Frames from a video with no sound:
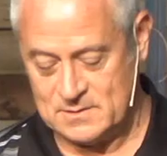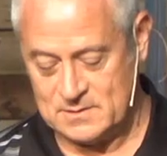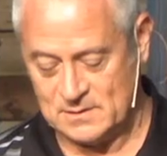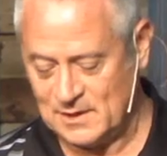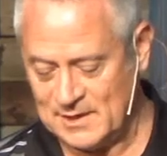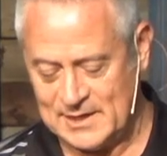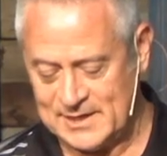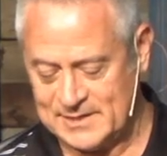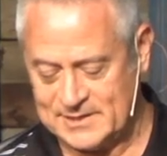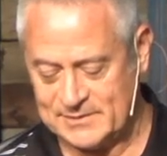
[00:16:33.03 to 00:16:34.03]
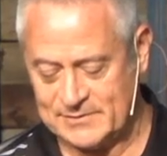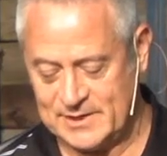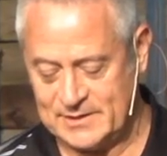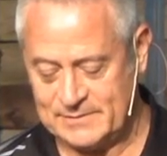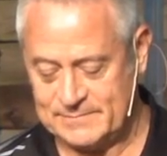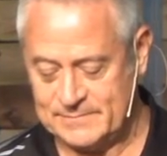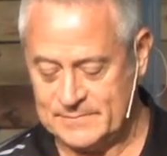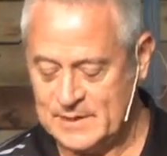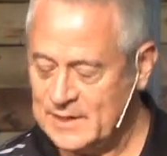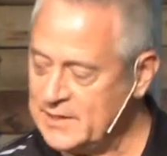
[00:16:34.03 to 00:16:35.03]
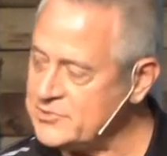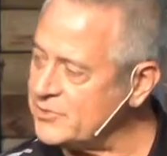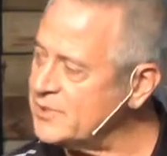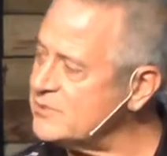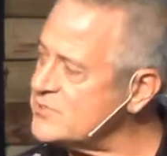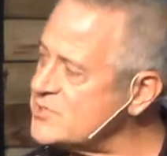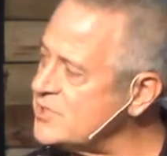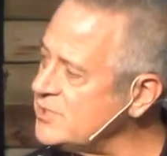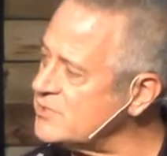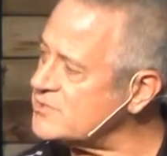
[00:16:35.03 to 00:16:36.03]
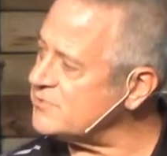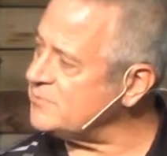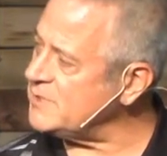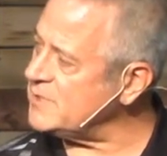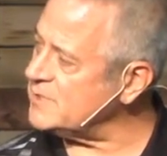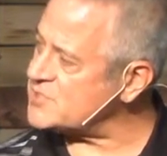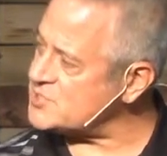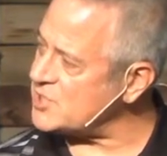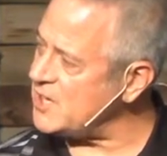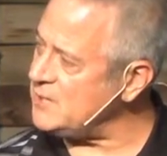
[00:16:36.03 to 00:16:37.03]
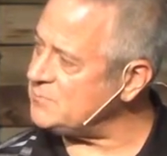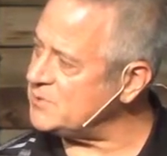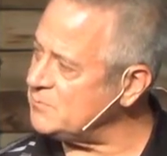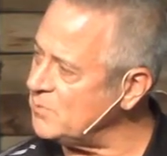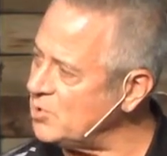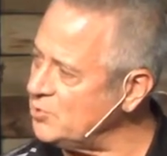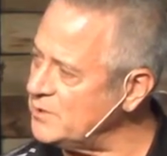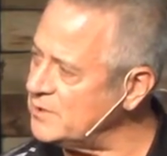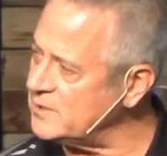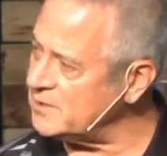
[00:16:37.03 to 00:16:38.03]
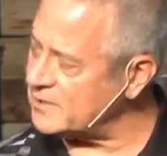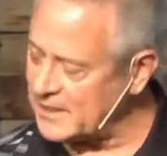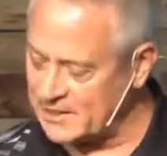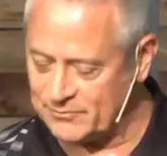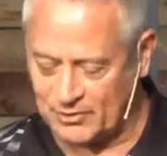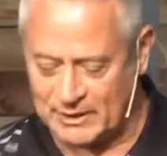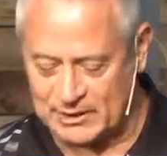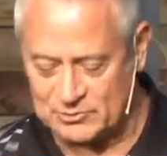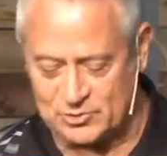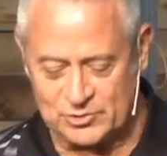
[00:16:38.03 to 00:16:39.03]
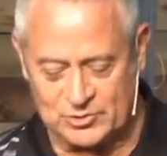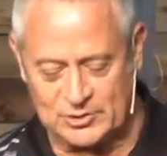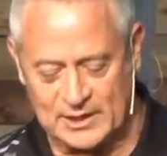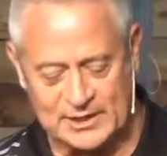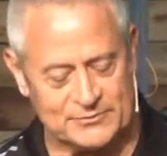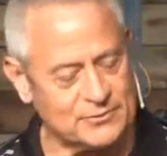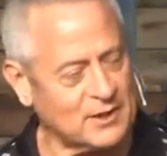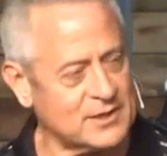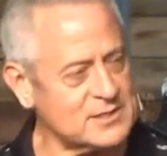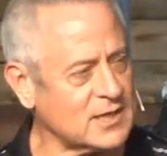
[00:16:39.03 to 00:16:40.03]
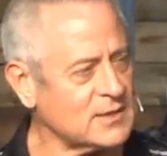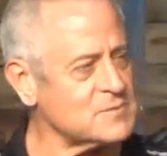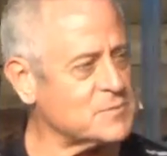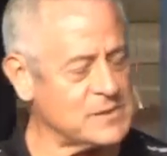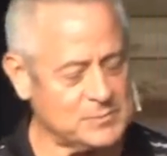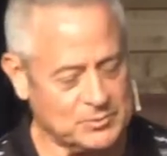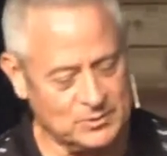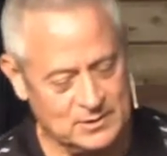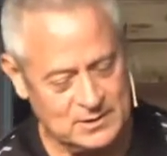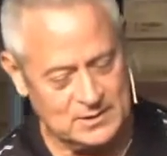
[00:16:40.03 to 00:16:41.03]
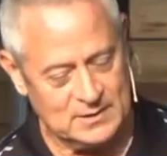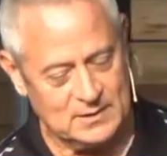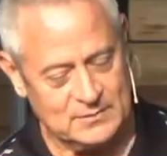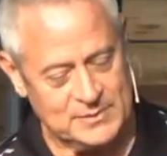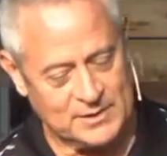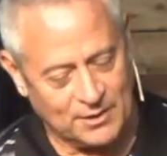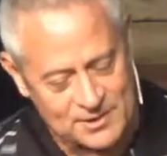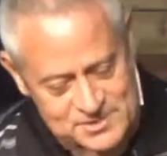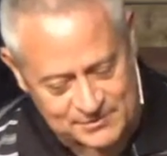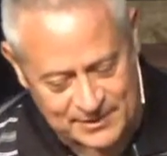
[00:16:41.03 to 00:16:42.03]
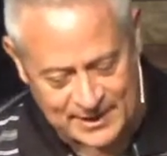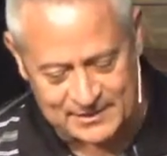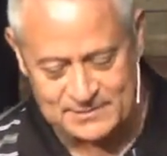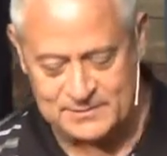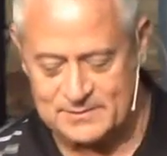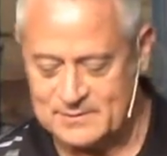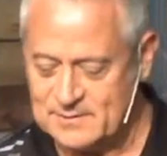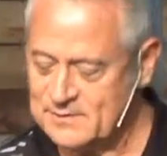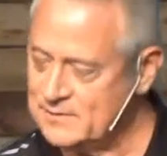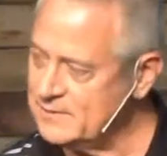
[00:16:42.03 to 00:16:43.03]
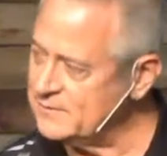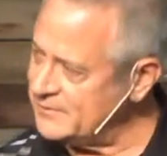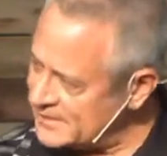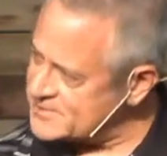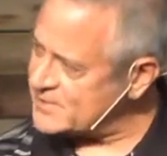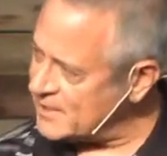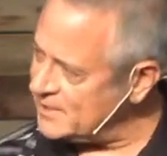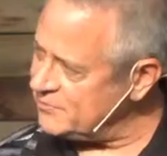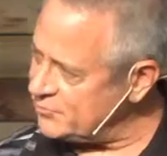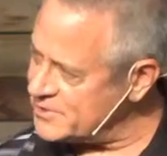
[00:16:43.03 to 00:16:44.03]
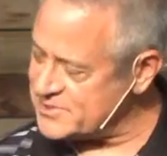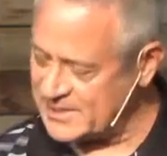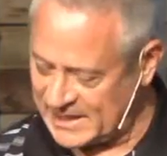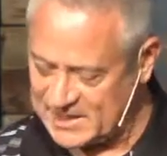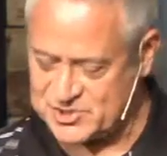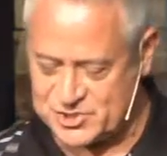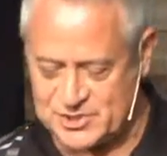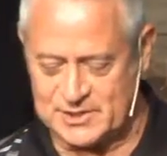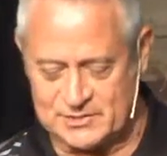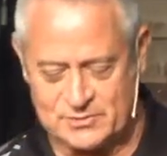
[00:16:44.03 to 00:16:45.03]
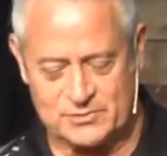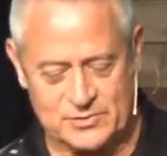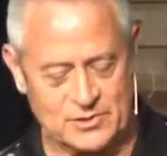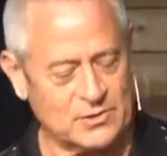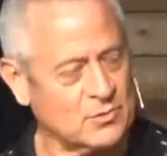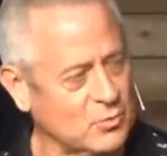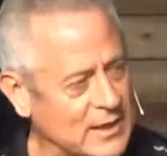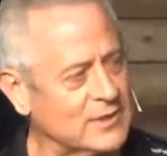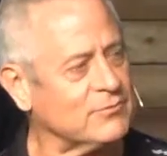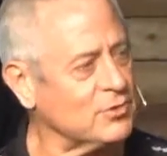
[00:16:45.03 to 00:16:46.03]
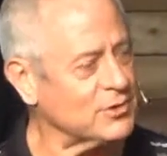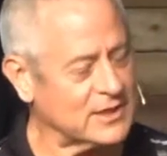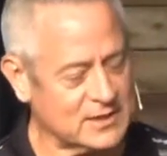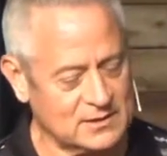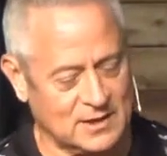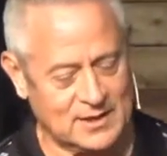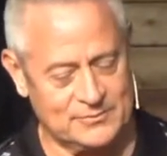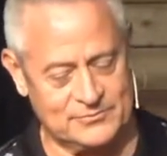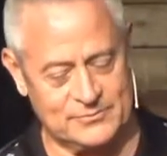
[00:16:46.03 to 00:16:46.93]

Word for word: A lot of negativity. And during those years of being shaped and molded and a kind of our outlook on life, a lot of times people, because of that, that's kind of what's etched into their way of looking at life.